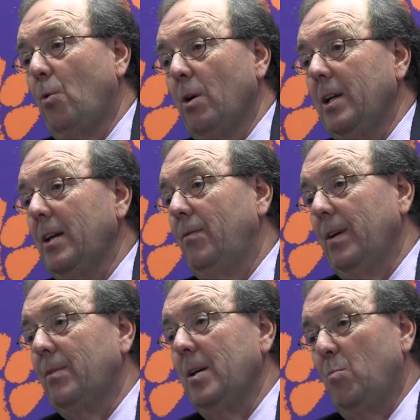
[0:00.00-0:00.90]
to 14,
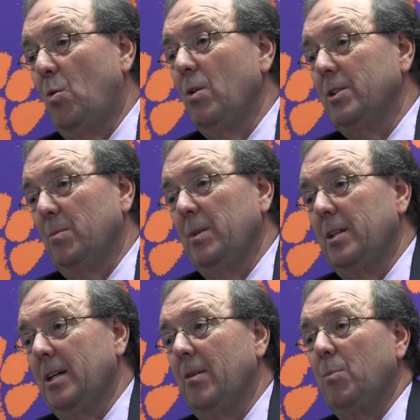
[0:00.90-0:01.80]
15 points, it'd
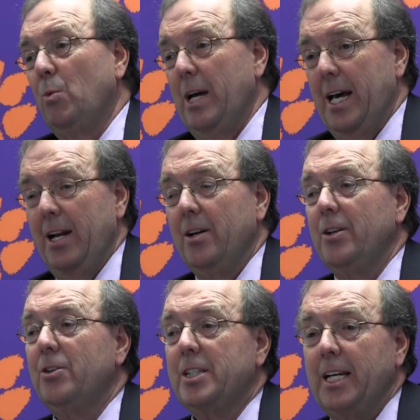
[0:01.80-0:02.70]
been tough. But we had it
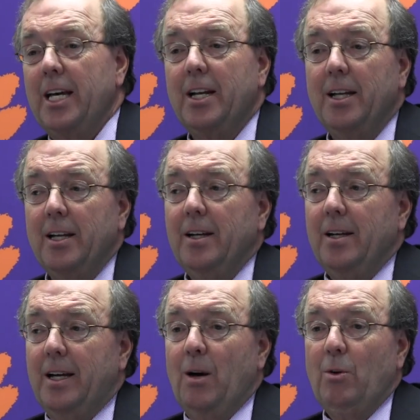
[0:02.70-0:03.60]
under 10,
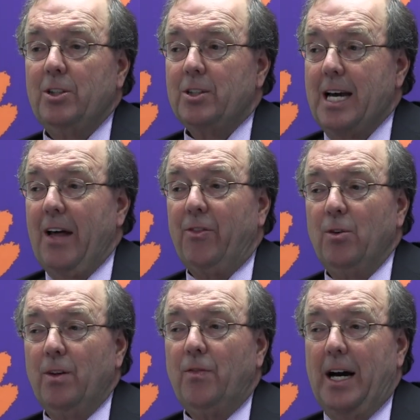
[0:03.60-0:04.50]
and we just got
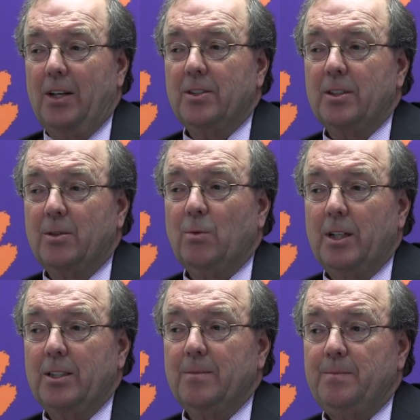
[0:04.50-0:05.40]
through the foul
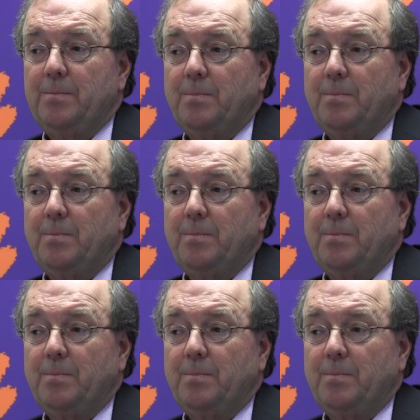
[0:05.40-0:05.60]
situation.